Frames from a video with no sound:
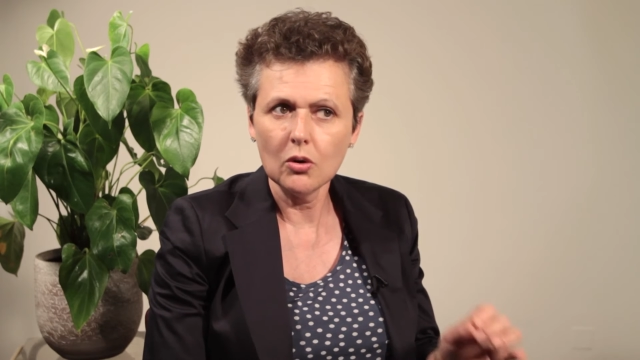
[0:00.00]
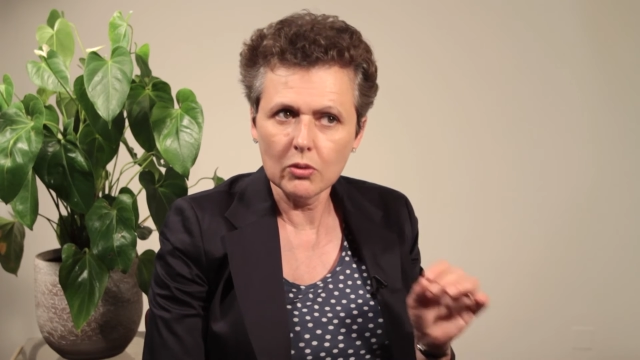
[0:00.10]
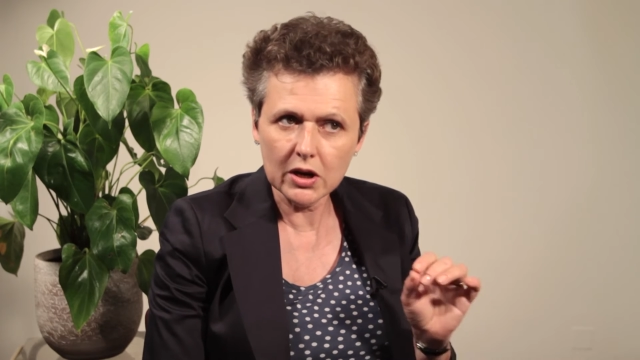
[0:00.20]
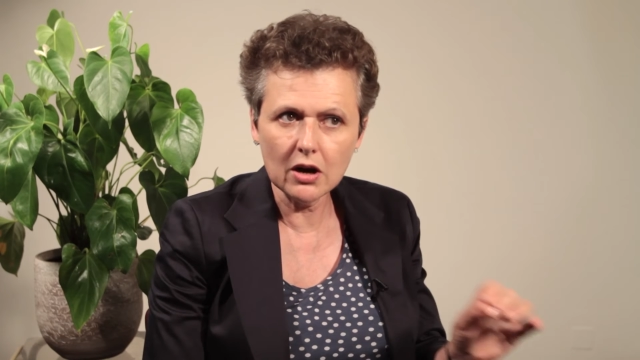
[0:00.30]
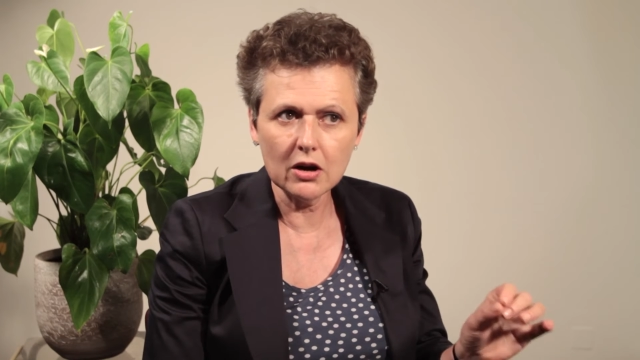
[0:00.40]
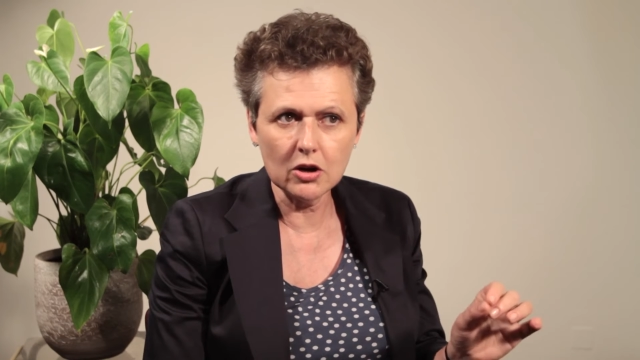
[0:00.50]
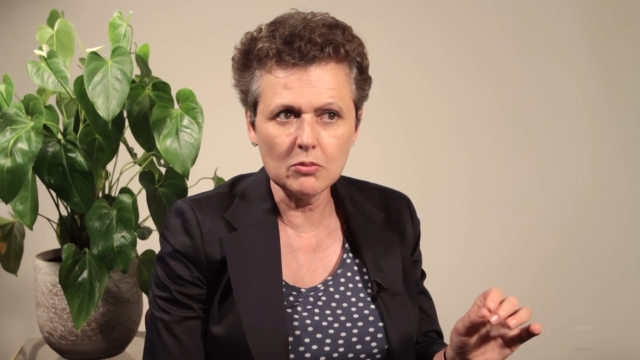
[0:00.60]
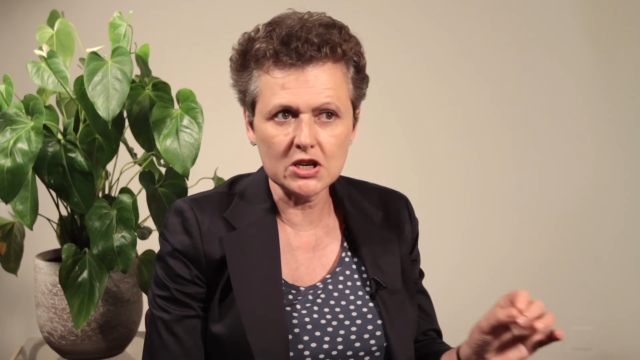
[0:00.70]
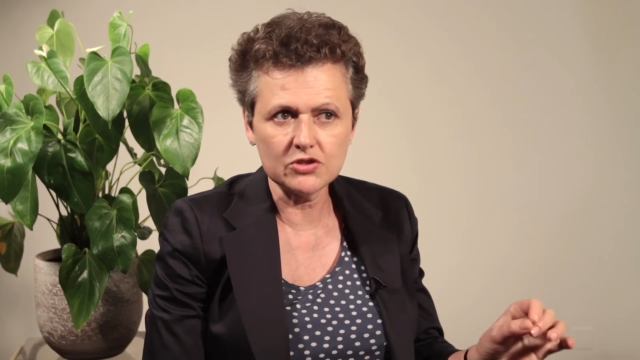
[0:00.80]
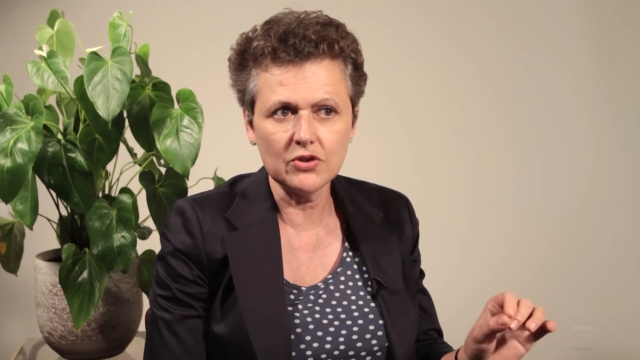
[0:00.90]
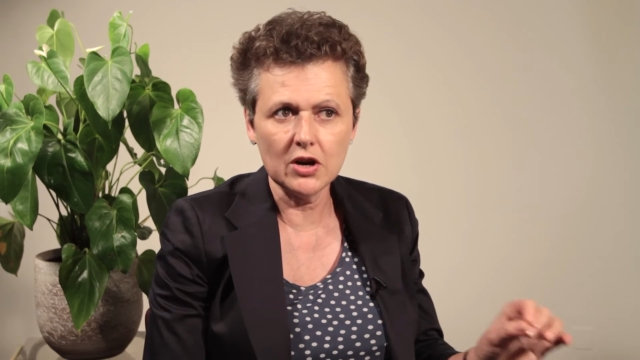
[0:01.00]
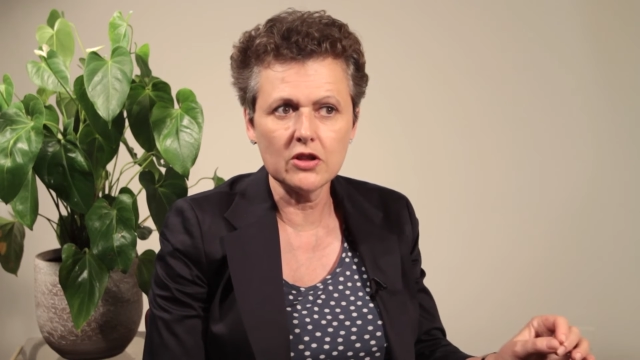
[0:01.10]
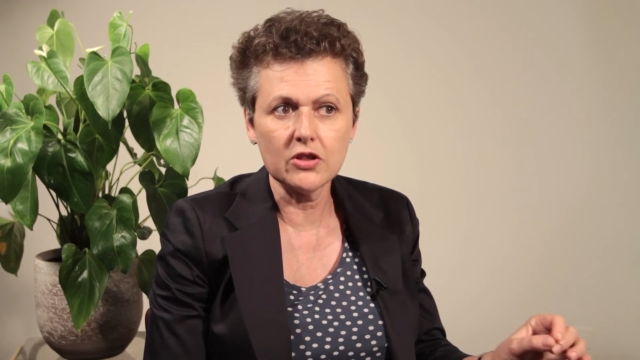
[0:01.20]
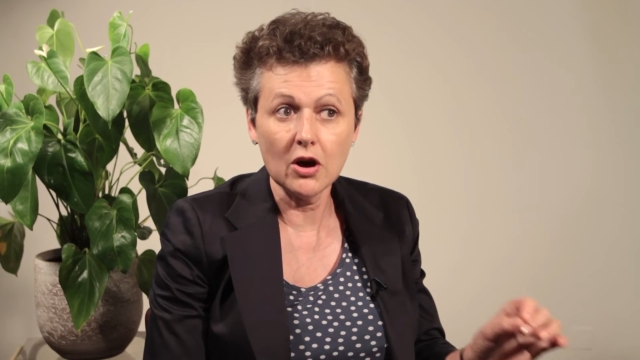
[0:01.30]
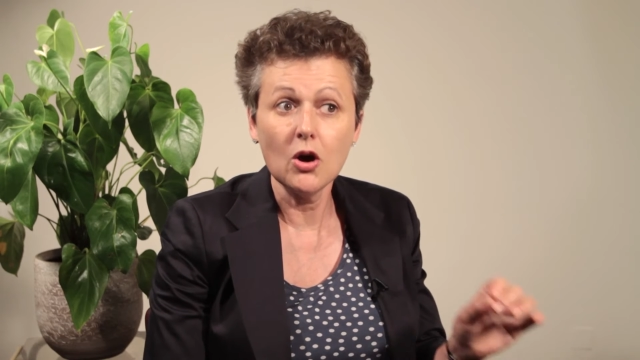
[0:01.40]
we can't go much
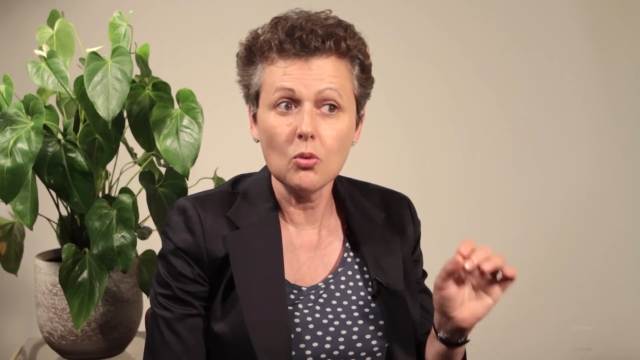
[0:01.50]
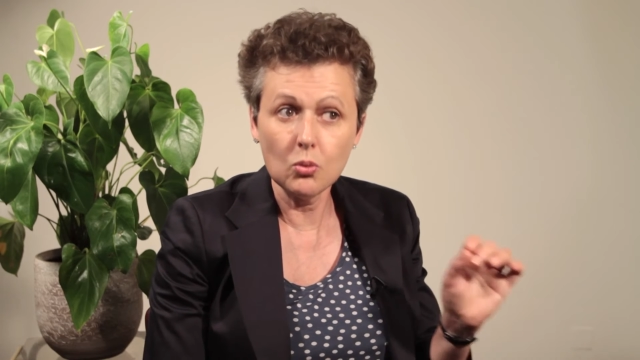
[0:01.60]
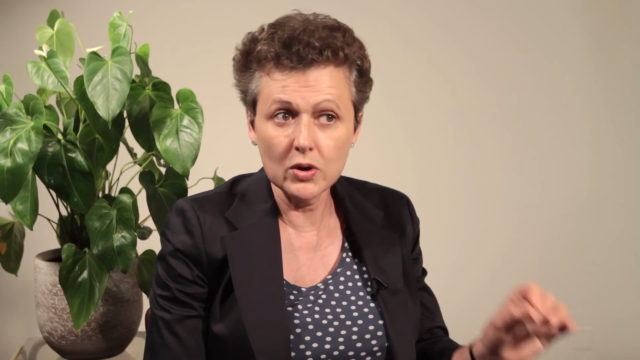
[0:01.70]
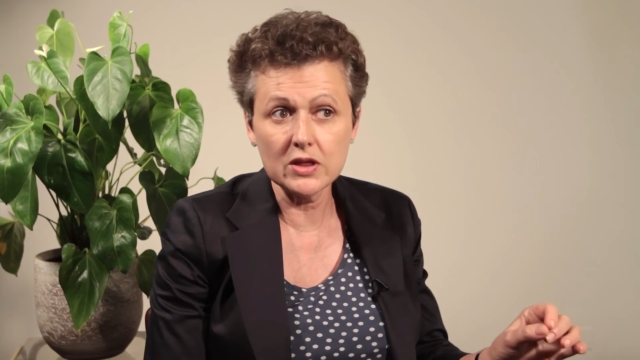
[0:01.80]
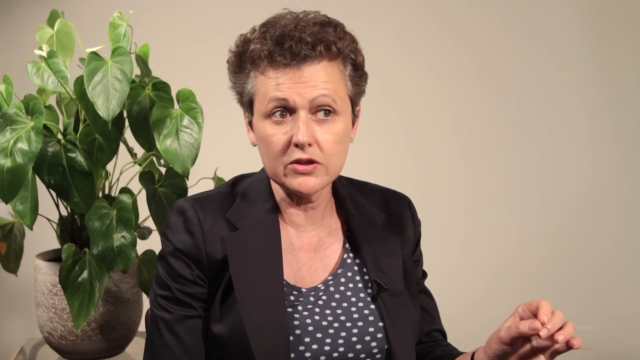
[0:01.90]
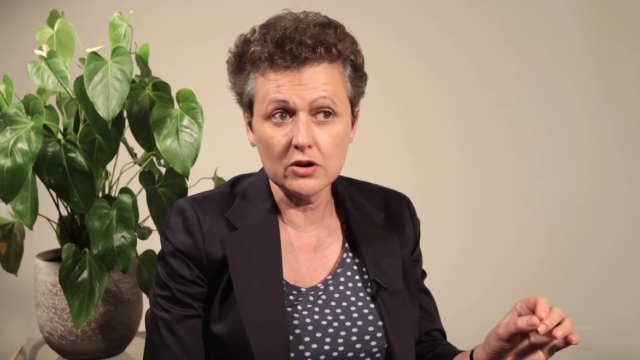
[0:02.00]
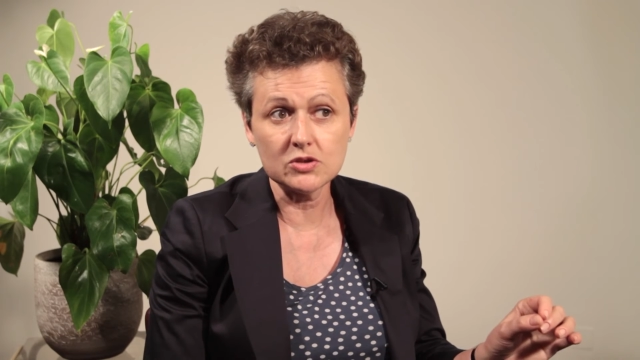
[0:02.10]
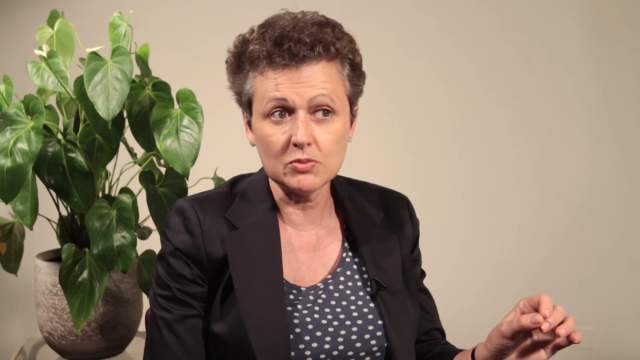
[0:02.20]
further with those